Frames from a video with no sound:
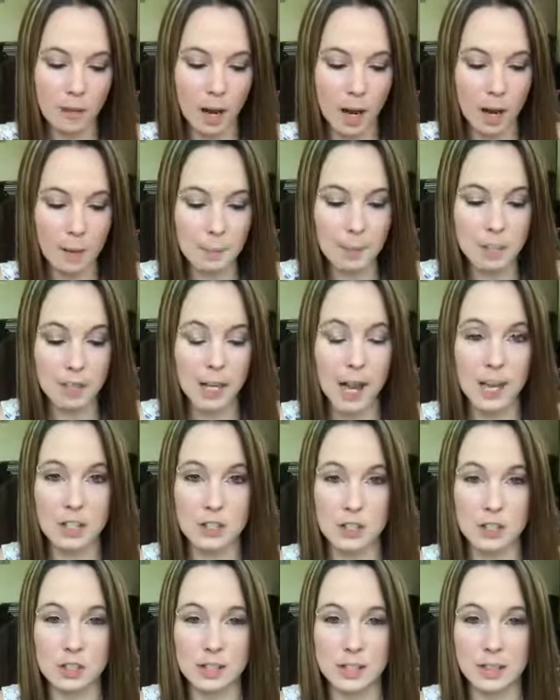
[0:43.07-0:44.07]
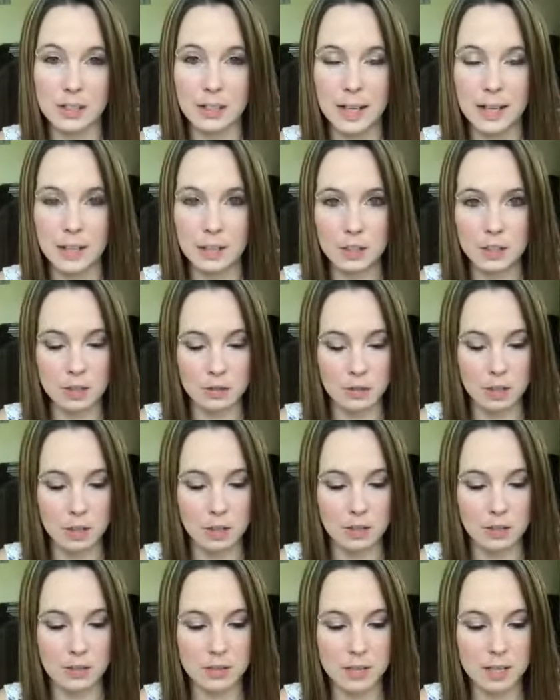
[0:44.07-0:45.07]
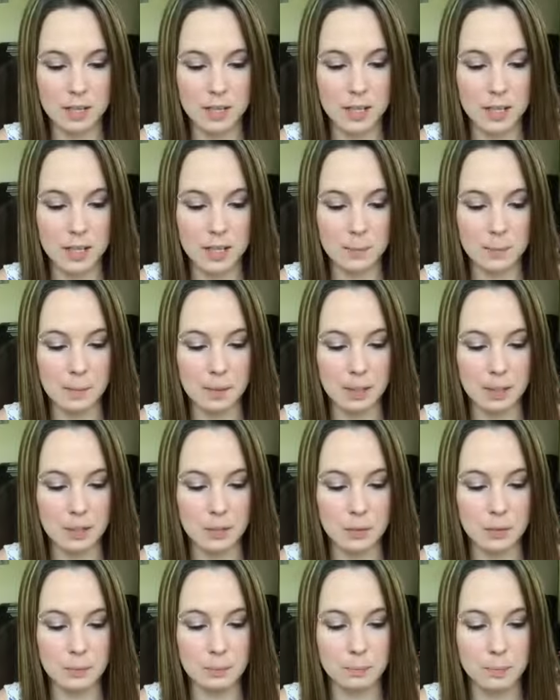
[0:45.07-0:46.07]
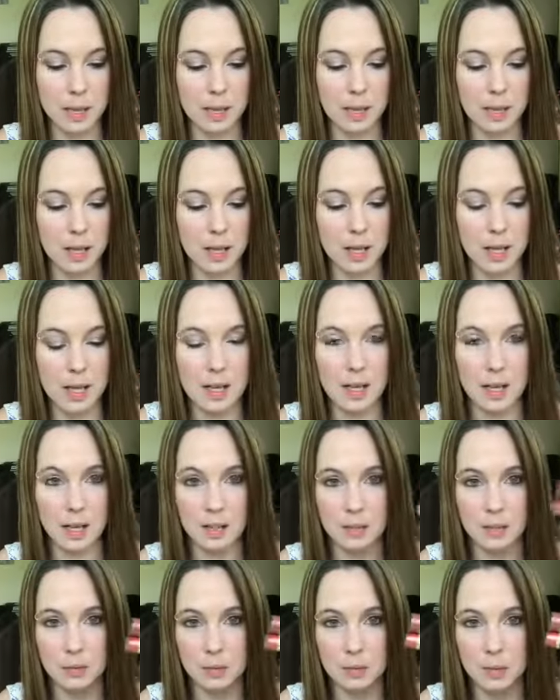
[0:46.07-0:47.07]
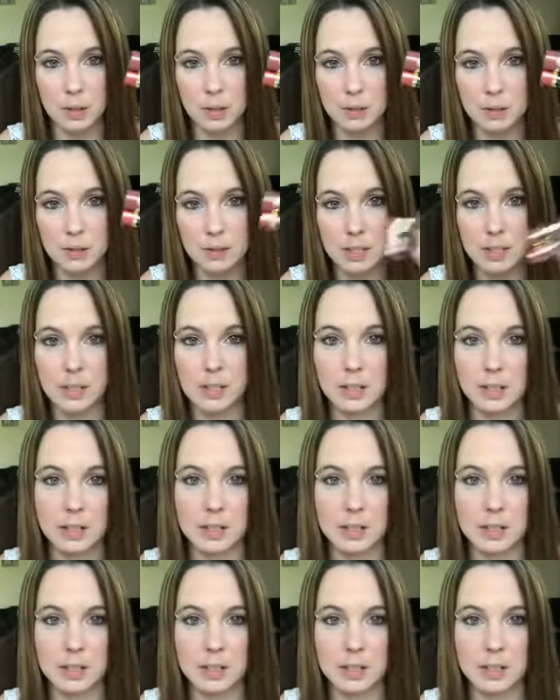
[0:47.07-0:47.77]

I'm going to actually layer two colors today. I'm going to do Bella and Honey Rose.